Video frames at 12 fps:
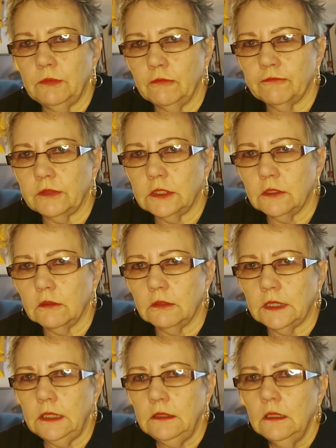about
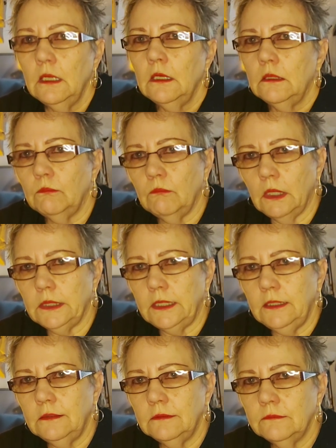security,
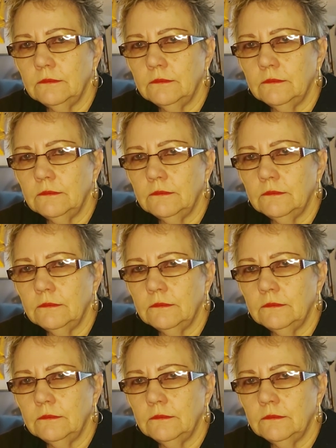money,